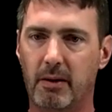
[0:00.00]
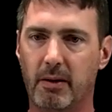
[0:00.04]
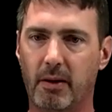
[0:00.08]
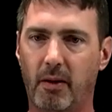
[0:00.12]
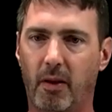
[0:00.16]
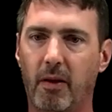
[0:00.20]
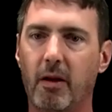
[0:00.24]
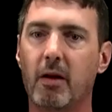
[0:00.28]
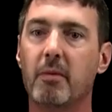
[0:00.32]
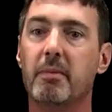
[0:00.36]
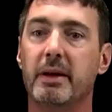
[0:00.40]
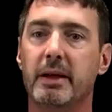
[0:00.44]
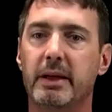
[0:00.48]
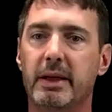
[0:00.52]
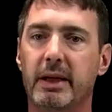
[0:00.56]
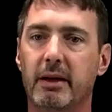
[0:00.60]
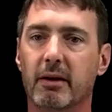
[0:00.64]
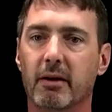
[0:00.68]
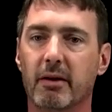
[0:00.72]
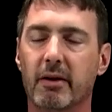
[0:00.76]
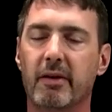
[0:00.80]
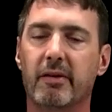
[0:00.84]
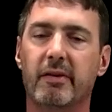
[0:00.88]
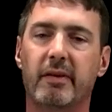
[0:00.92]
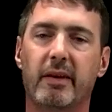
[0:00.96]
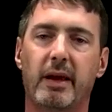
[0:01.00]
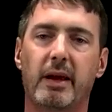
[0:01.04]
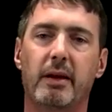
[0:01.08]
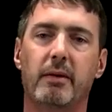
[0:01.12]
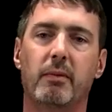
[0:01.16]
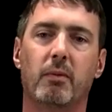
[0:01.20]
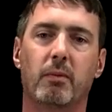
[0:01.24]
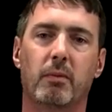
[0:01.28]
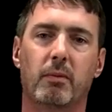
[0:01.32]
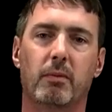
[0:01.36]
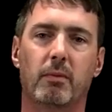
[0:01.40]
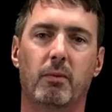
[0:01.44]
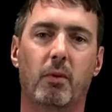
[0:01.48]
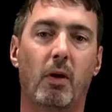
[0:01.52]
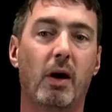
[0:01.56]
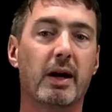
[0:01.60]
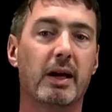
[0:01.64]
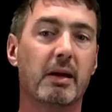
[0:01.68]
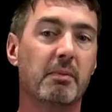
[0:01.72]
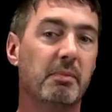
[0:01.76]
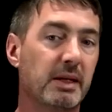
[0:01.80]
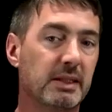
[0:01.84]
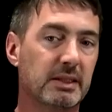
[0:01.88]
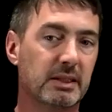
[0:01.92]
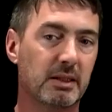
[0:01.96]
a little bit here is then
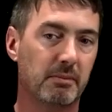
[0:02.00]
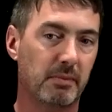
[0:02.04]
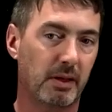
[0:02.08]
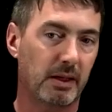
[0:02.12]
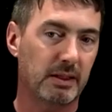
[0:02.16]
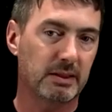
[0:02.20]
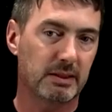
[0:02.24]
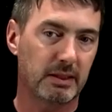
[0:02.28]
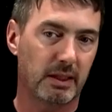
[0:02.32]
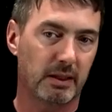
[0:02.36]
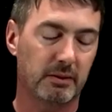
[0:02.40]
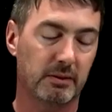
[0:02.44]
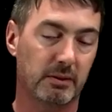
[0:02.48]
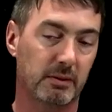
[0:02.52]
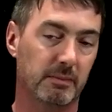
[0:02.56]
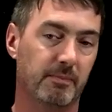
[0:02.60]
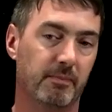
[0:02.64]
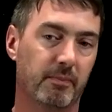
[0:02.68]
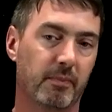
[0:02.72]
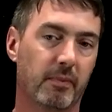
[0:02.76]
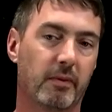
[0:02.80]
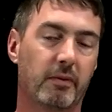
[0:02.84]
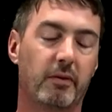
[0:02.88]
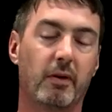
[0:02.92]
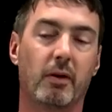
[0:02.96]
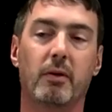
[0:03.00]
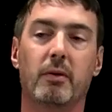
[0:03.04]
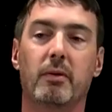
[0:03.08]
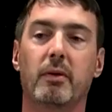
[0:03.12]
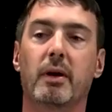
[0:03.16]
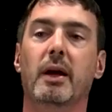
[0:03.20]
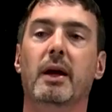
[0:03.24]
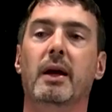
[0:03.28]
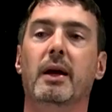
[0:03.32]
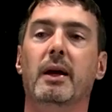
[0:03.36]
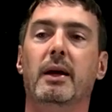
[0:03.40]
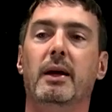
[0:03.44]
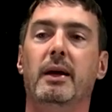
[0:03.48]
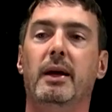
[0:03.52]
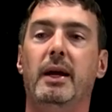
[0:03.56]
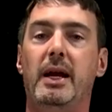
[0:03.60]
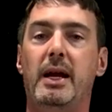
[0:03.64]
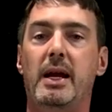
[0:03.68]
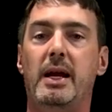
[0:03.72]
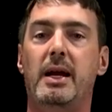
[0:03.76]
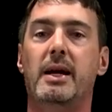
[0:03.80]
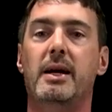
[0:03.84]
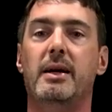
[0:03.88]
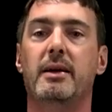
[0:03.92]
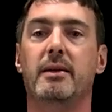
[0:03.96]
rocket-based combined cycle. So
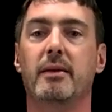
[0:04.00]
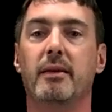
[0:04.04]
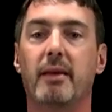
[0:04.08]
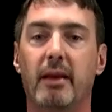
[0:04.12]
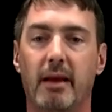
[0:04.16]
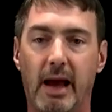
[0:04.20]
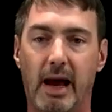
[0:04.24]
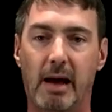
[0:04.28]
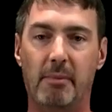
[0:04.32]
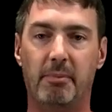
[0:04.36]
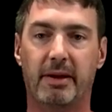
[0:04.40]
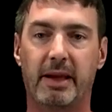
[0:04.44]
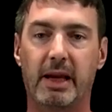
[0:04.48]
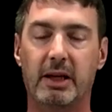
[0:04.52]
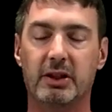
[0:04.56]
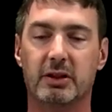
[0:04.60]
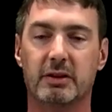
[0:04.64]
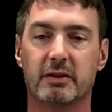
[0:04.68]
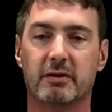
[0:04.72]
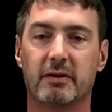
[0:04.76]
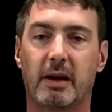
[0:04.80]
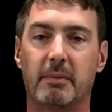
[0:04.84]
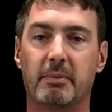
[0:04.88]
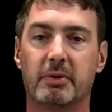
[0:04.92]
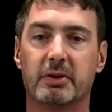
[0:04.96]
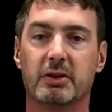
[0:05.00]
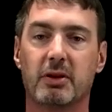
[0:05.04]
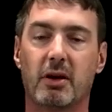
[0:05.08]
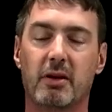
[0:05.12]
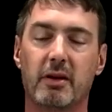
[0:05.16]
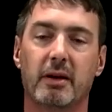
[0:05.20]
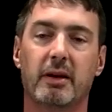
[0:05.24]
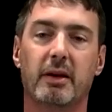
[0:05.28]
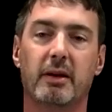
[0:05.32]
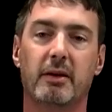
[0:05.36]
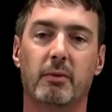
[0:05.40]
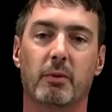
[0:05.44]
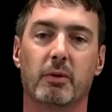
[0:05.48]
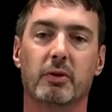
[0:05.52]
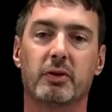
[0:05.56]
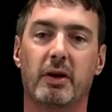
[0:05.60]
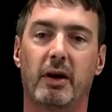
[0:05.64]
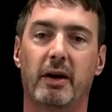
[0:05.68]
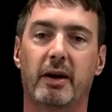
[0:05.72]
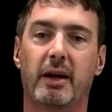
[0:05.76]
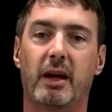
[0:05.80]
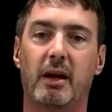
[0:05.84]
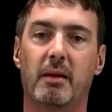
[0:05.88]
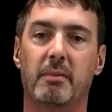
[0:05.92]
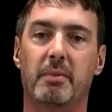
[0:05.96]
in applications of hypersonic, we're
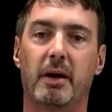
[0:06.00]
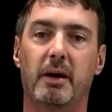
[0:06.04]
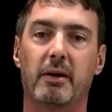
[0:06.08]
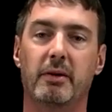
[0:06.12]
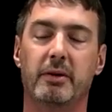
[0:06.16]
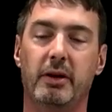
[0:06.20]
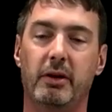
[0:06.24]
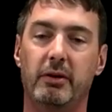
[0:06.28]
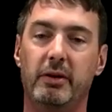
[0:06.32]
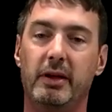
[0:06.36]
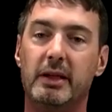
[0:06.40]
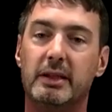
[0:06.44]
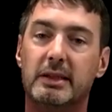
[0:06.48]
talking about you need